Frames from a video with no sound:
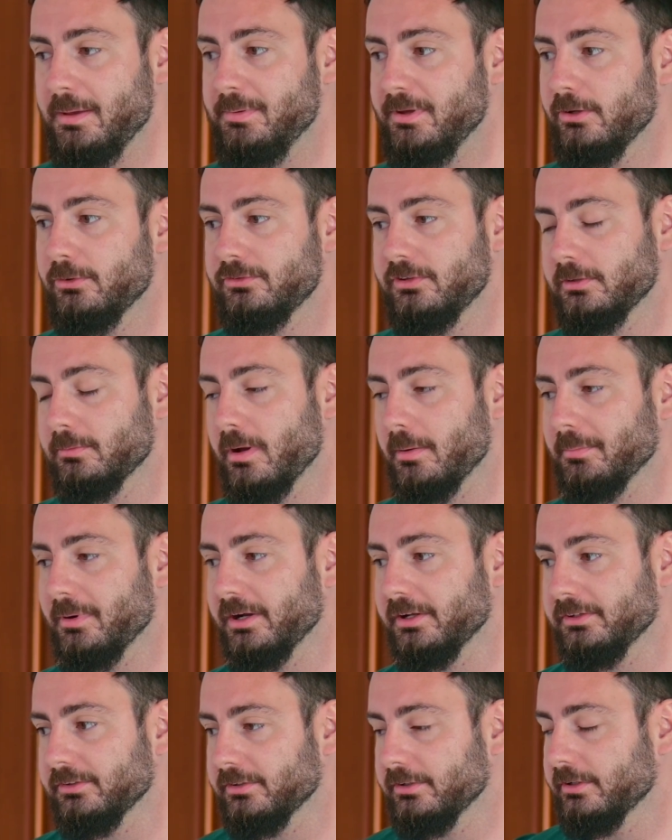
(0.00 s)
may be losing my
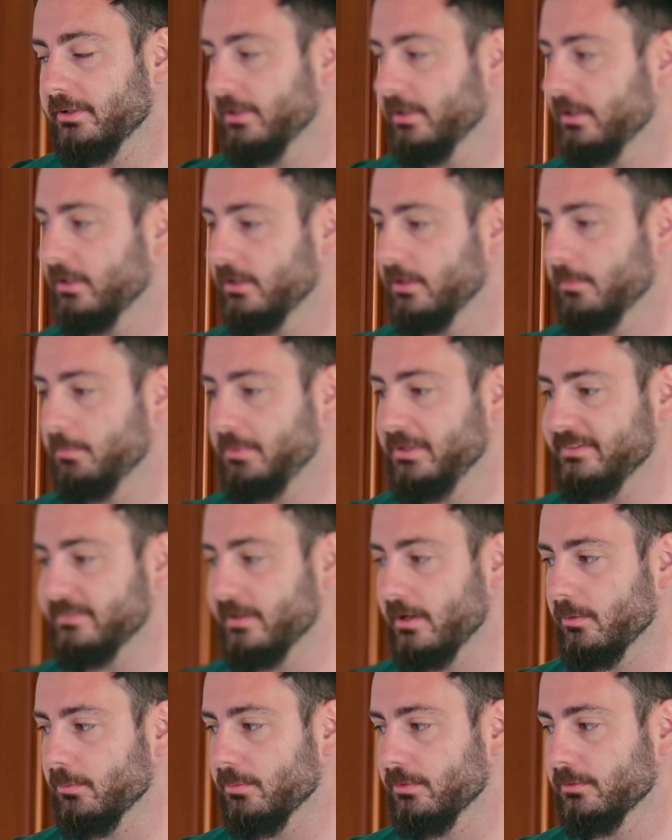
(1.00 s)
mind.
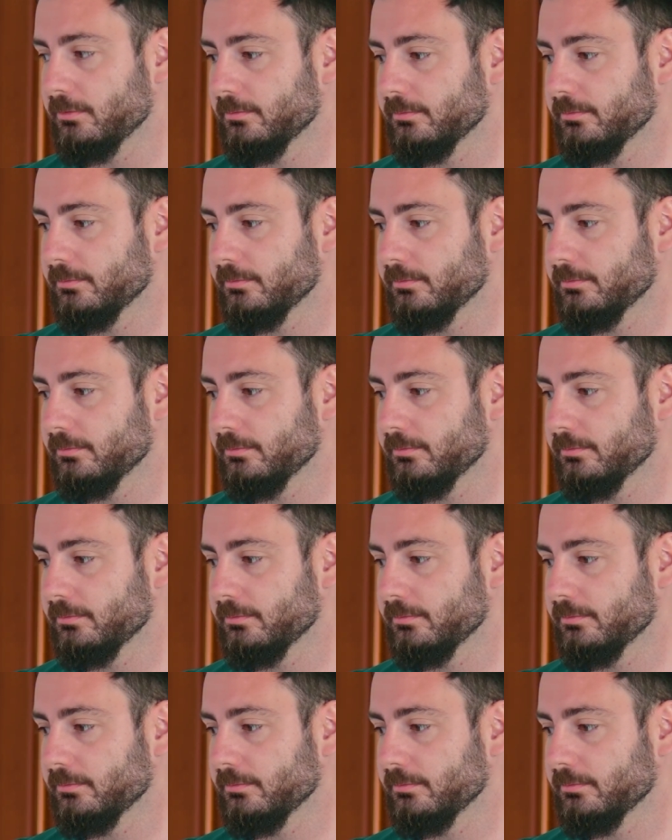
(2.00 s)
Please help.